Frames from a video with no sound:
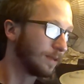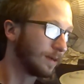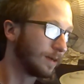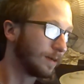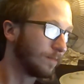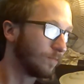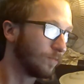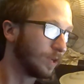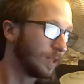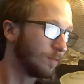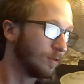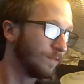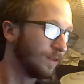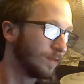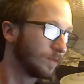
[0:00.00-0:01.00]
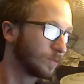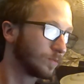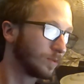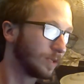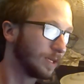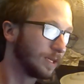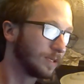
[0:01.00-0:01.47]
When the movie was
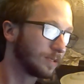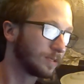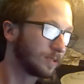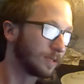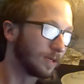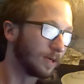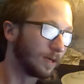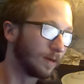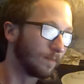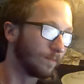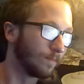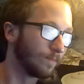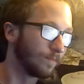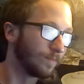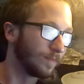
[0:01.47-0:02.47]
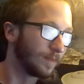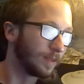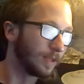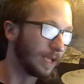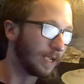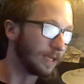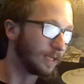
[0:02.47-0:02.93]
released,
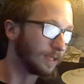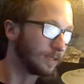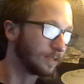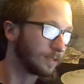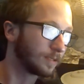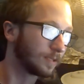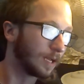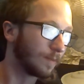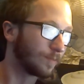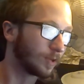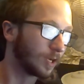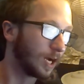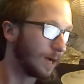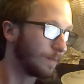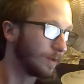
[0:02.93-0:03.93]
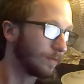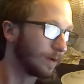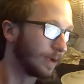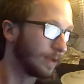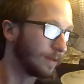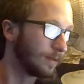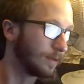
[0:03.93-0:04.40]
they didn't slap the
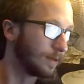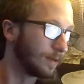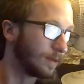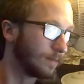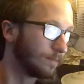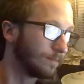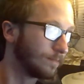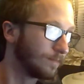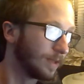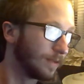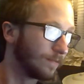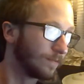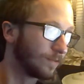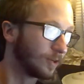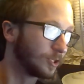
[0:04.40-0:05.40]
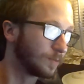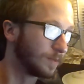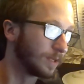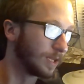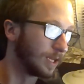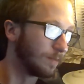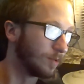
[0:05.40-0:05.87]
copyright
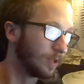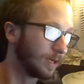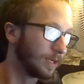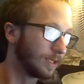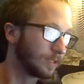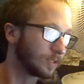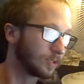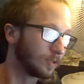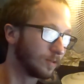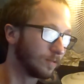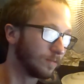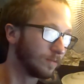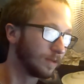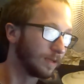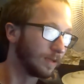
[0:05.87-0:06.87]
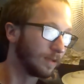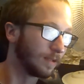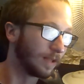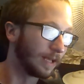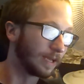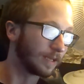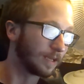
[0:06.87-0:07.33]
infringement label on it, so
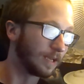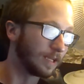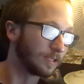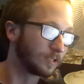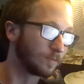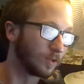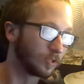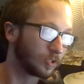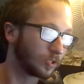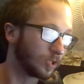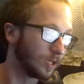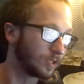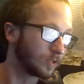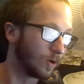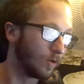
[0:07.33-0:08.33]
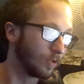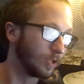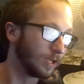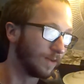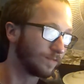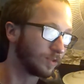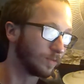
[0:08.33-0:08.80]
like it's old
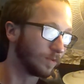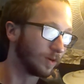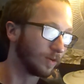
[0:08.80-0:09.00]
enough to where